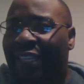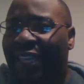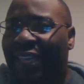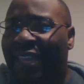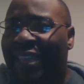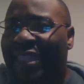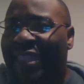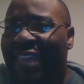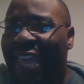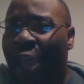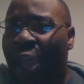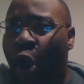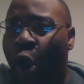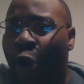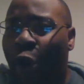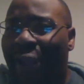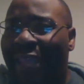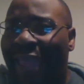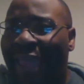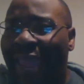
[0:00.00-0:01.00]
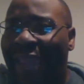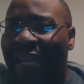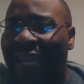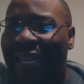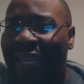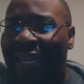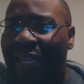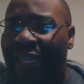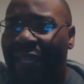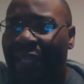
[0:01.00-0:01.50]
they are
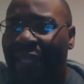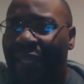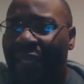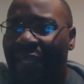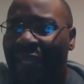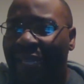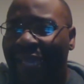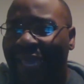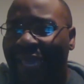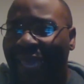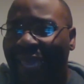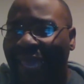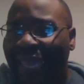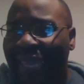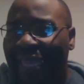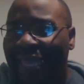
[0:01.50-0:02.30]
gaining an